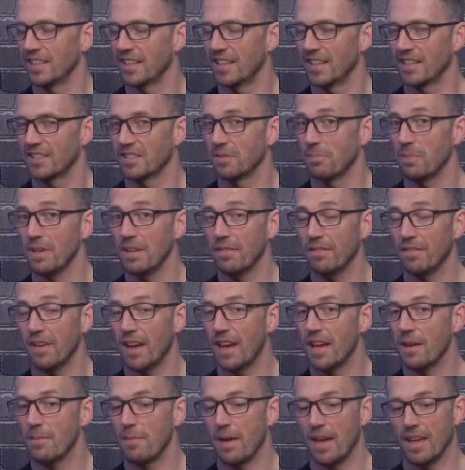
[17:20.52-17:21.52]
Yeah, to be
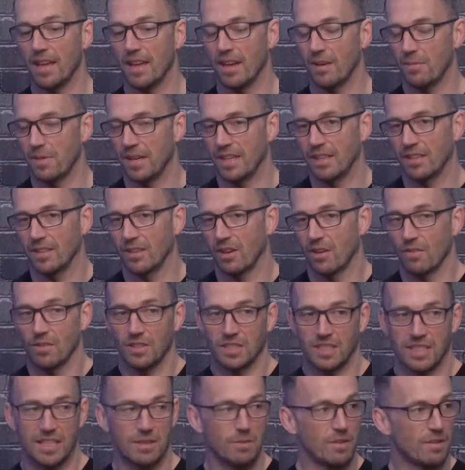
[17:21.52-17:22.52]
fair, mate, I mean,
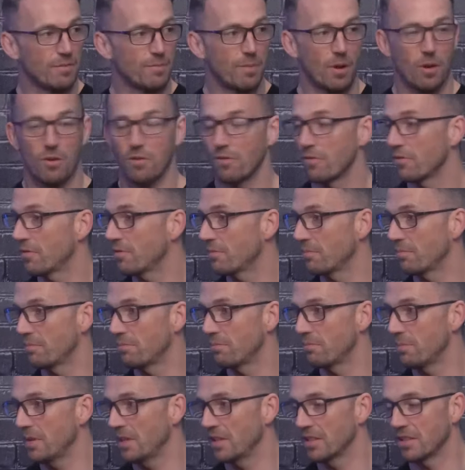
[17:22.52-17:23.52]
obviously we've both
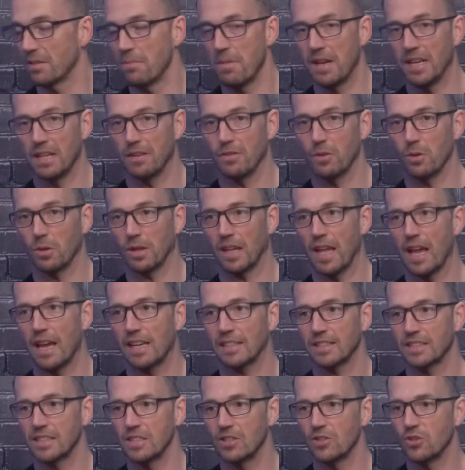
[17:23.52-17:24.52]
been to many of your
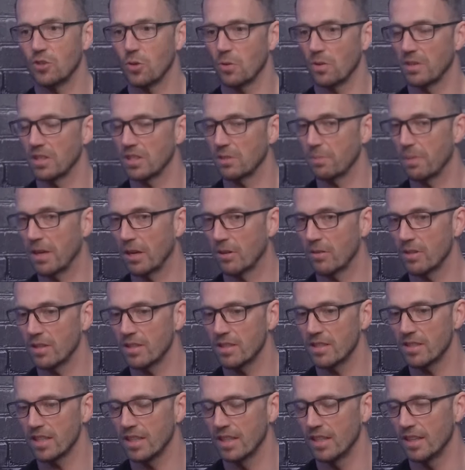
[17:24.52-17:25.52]
classes during this
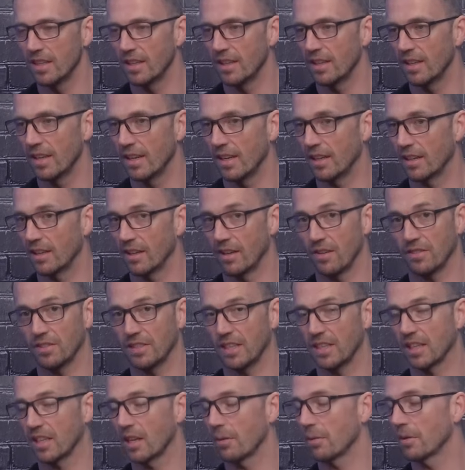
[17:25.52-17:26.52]
period, and I, I've
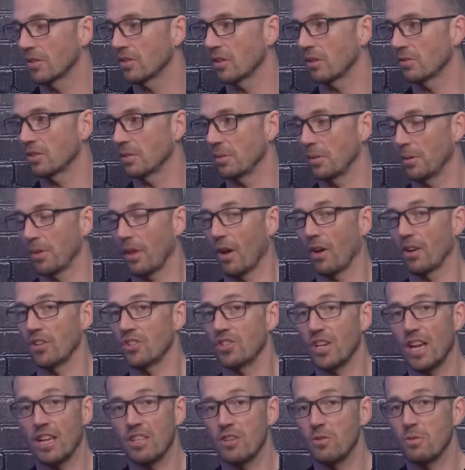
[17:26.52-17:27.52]
said a couple of times to people that I
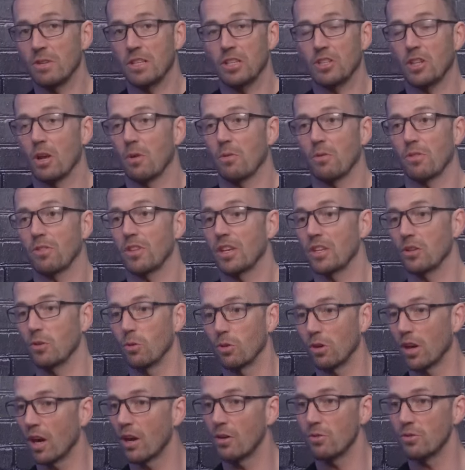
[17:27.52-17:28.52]
genuinely don't think
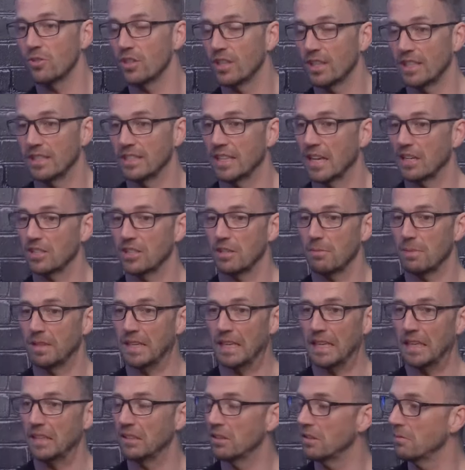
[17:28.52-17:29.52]
your coaching has actually
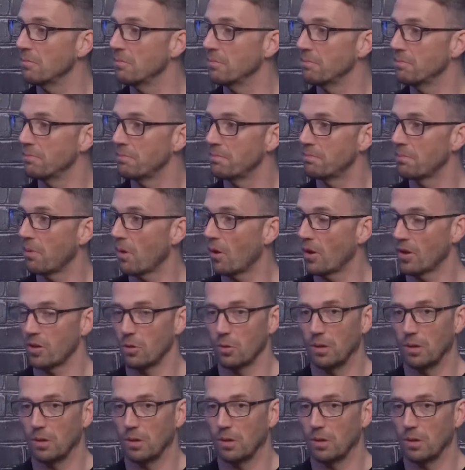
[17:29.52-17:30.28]
been hindered by